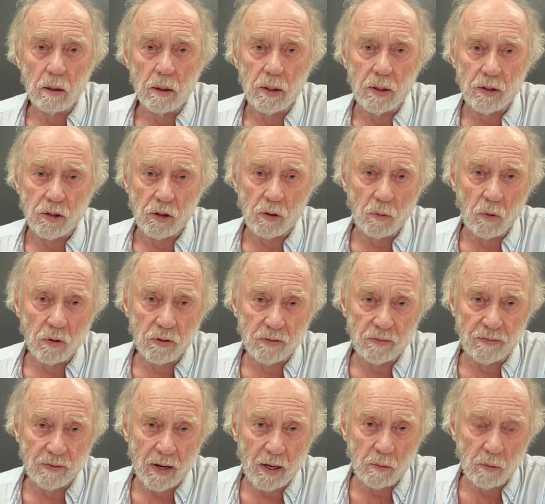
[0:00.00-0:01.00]
is the most
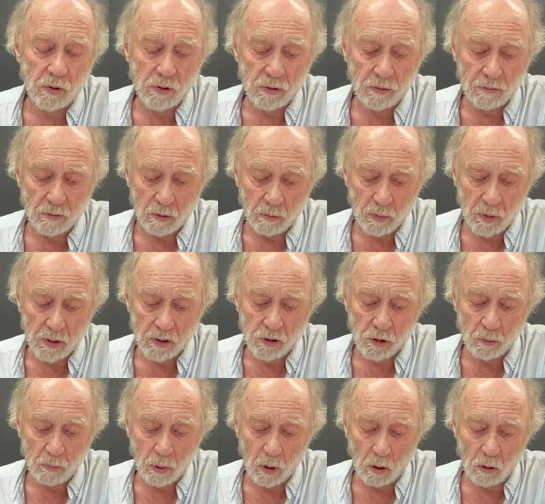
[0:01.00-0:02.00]
famous of them, I
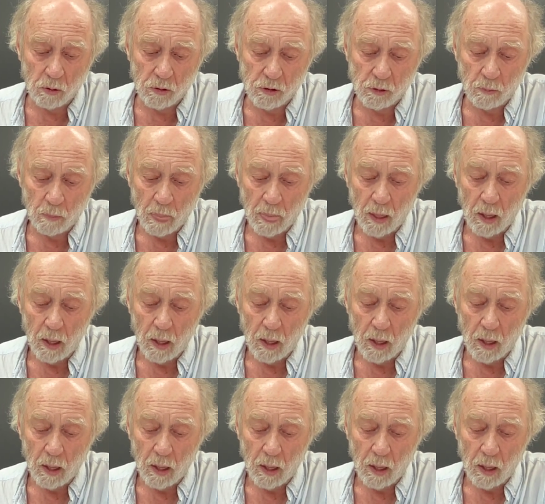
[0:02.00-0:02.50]
suppose,